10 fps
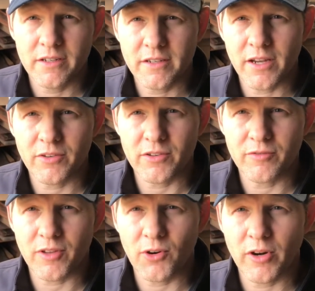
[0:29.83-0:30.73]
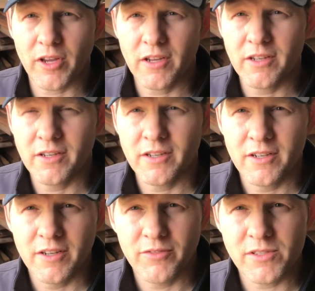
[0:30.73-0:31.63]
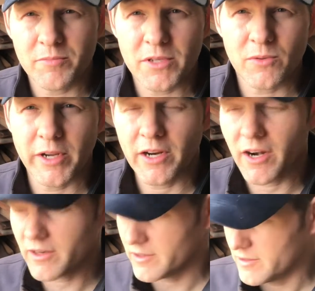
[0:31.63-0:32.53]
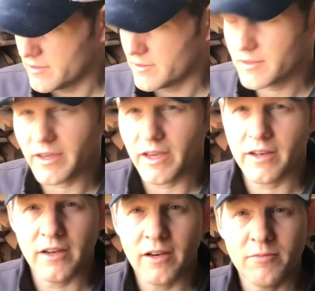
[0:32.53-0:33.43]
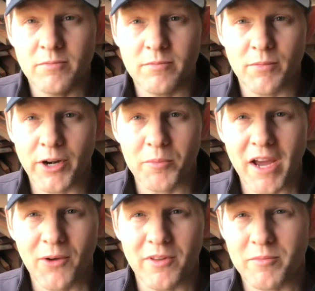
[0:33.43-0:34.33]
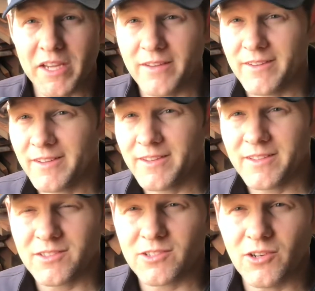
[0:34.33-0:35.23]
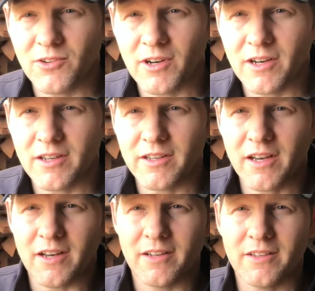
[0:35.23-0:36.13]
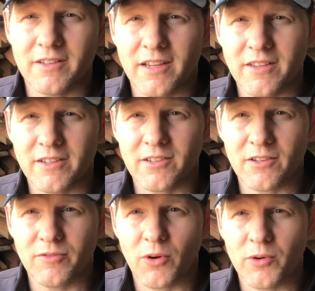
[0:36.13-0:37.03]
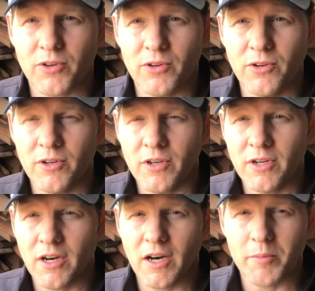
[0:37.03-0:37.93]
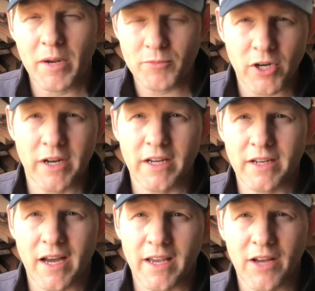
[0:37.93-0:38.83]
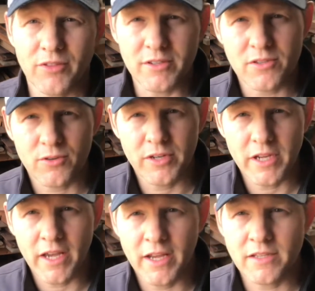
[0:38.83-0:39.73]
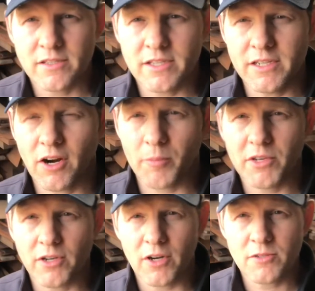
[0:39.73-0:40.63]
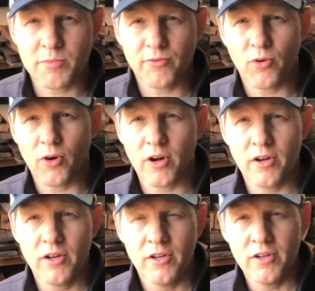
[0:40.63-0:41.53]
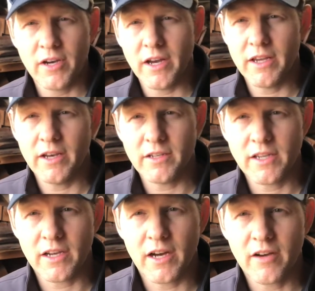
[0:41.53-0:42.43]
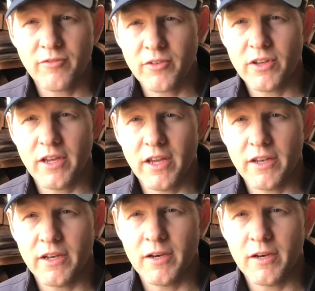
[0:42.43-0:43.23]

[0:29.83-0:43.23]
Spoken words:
down to Florida, visit my sweetheart, and bring her back with me. So yeah, got that to look forward to. But I'm trying to knock out these 3 NST harp guitars before I take off. And